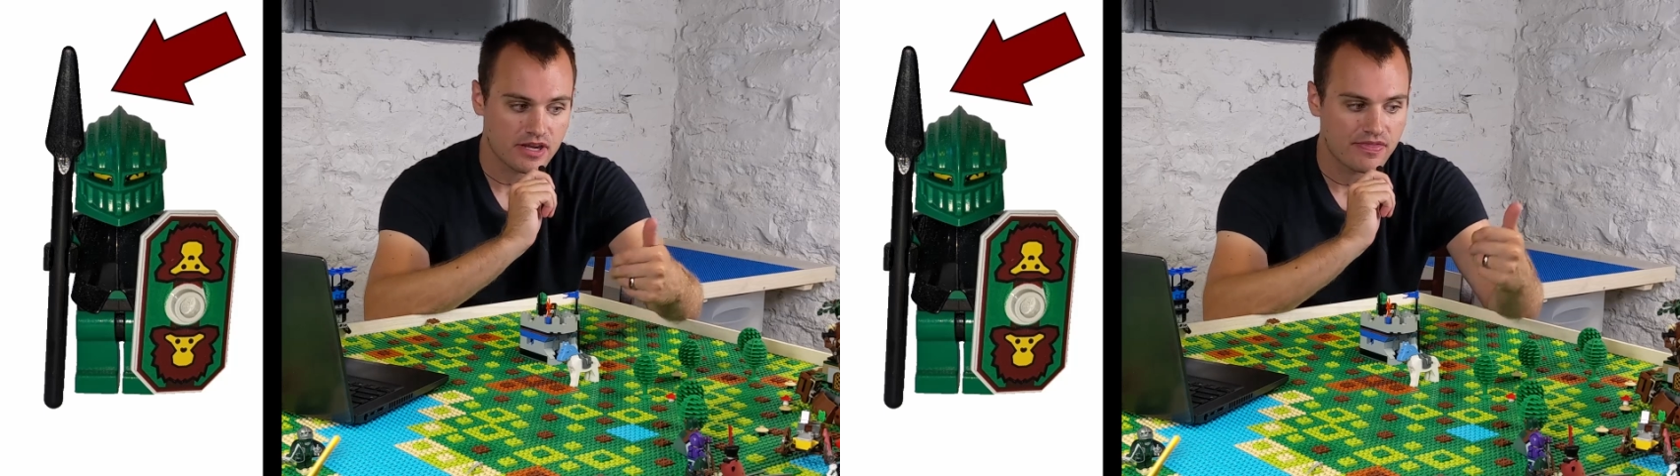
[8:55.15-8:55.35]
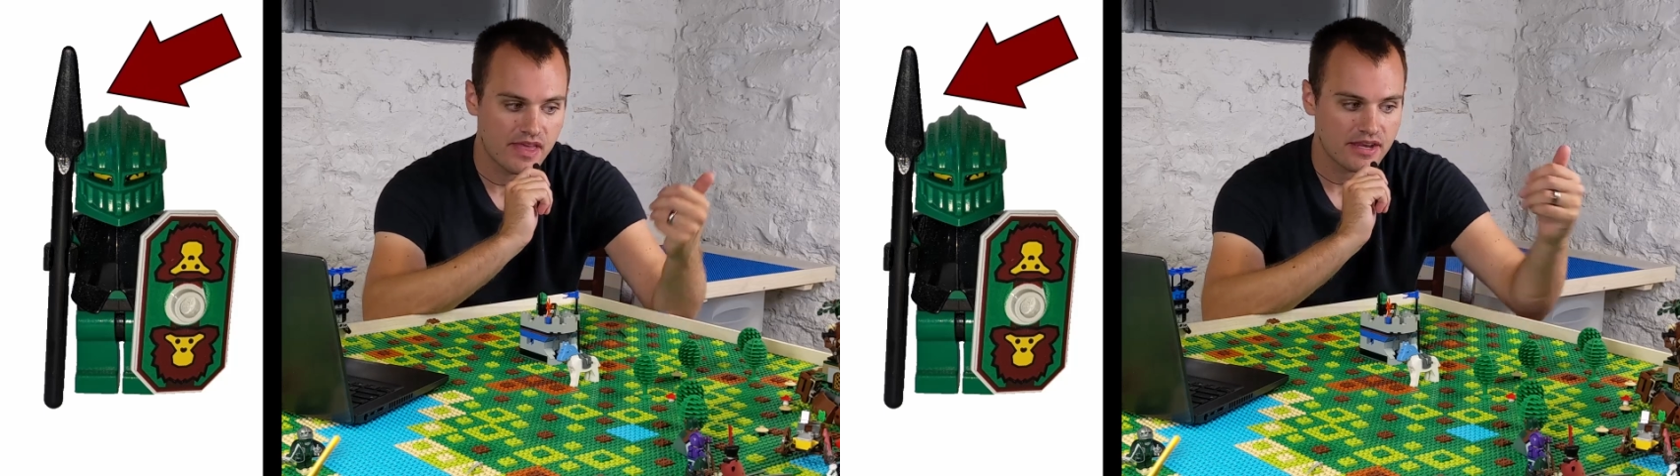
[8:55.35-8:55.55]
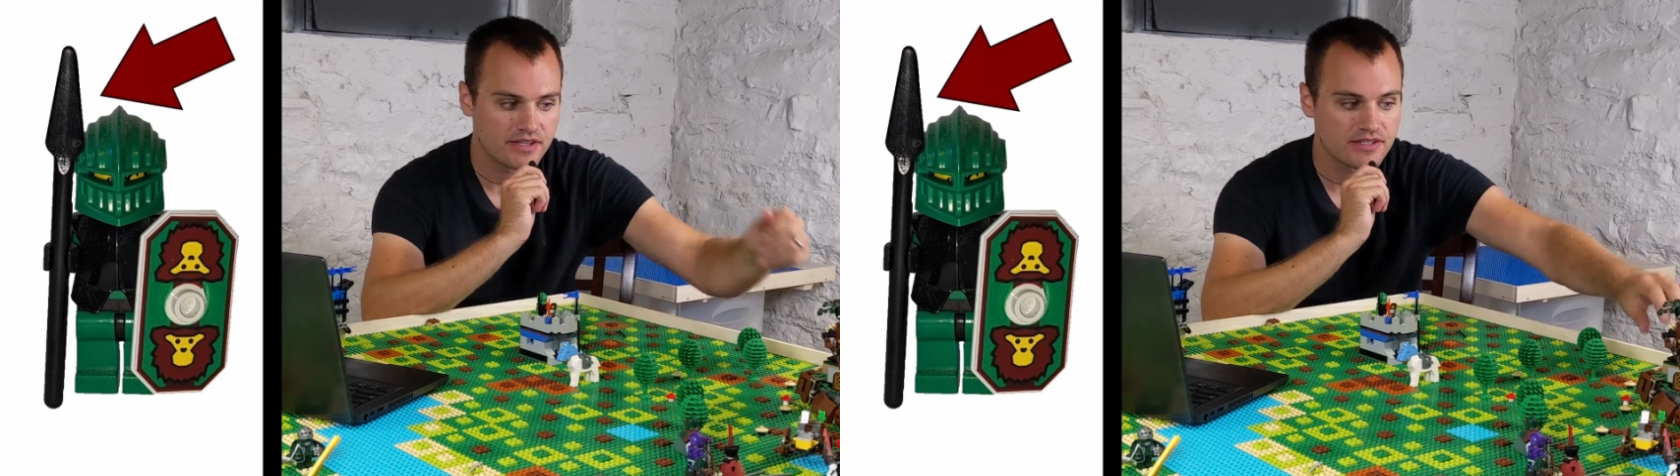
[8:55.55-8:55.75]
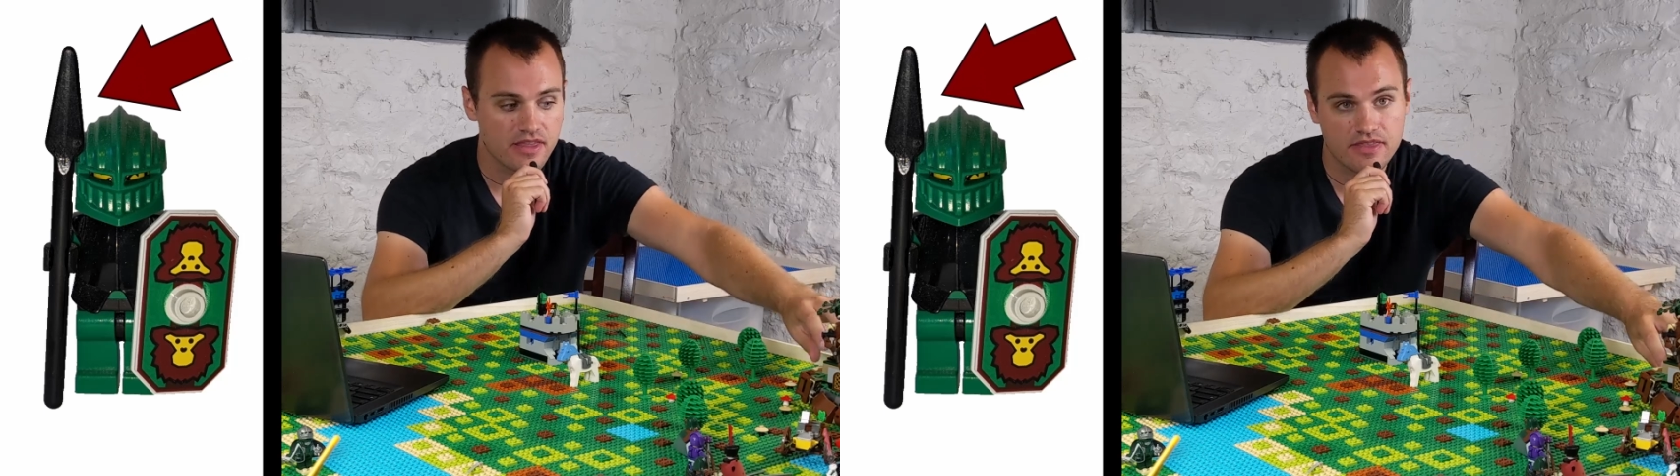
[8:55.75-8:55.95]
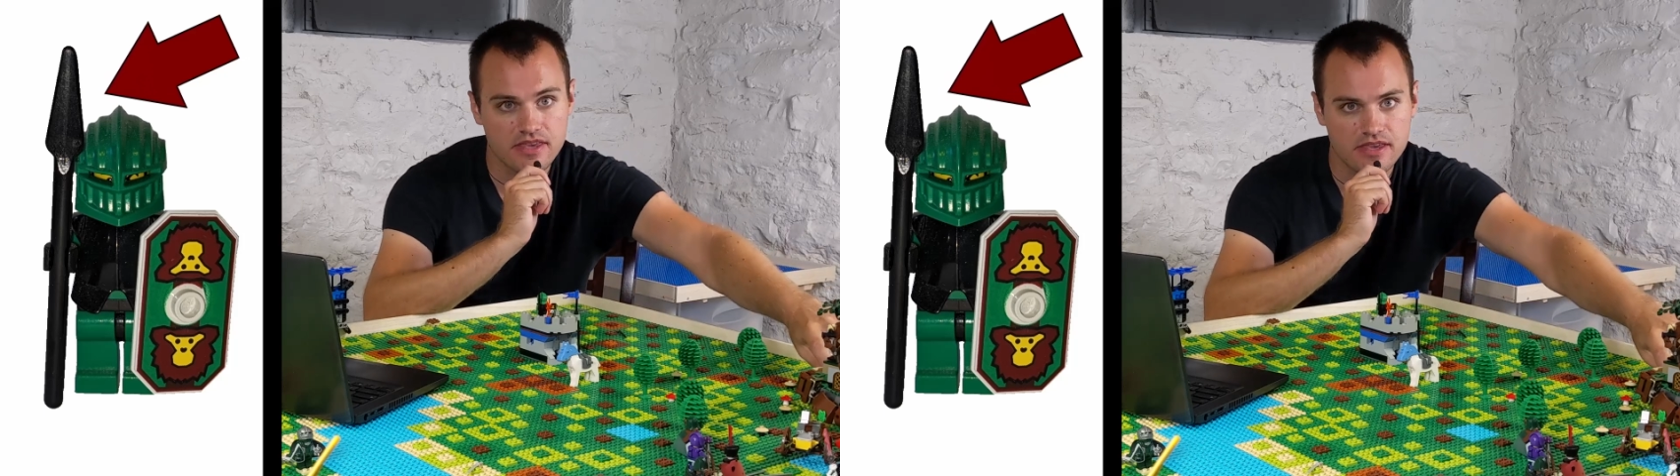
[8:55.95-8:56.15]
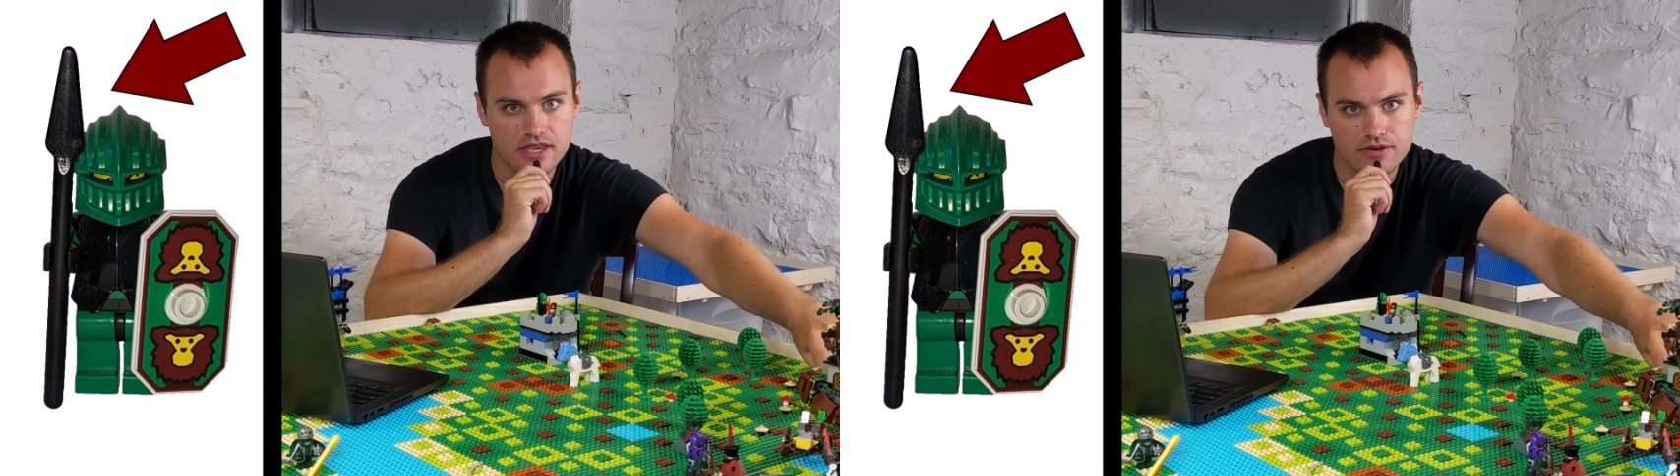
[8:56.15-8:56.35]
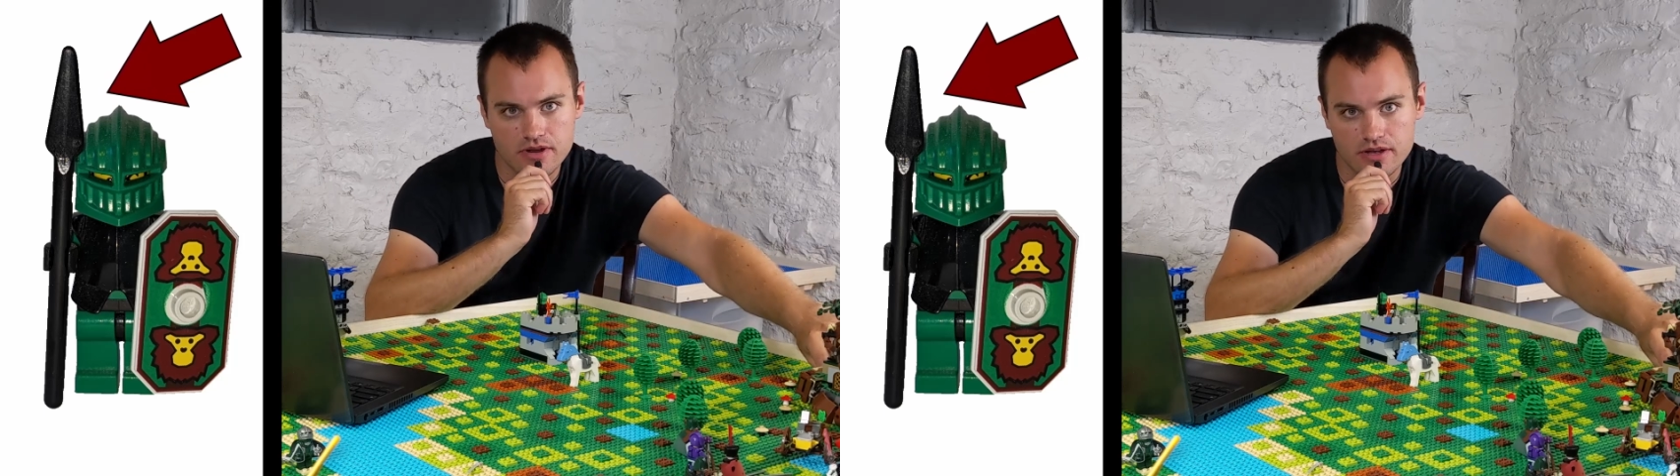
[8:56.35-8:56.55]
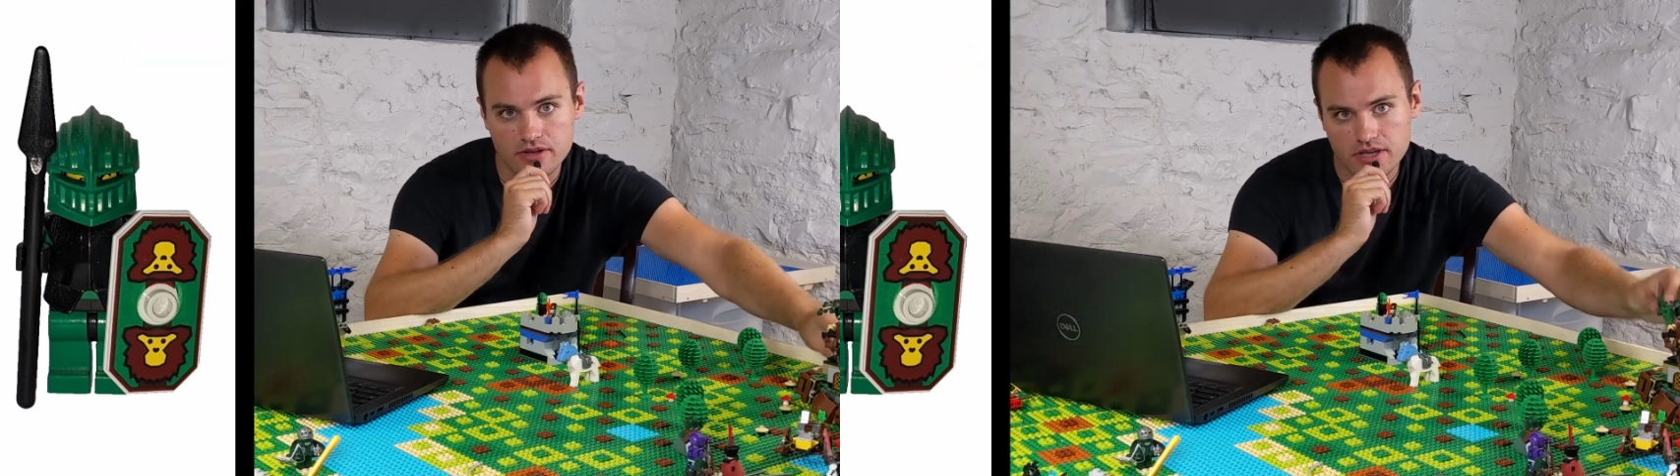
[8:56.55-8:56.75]
and that is the
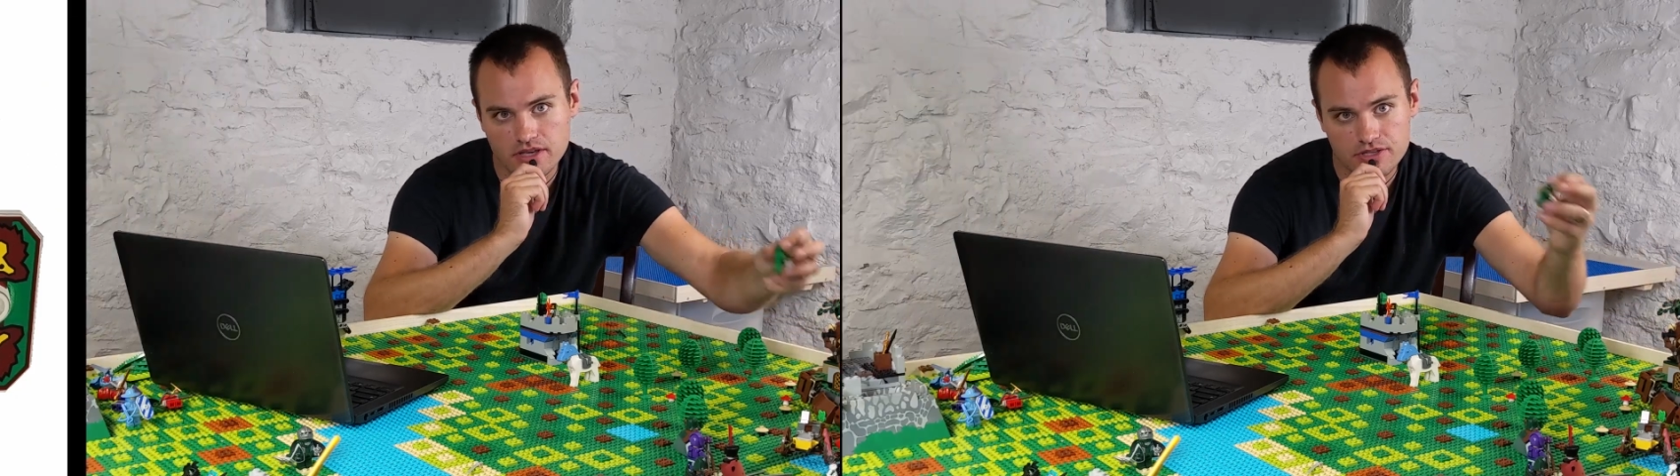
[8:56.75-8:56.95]
hero,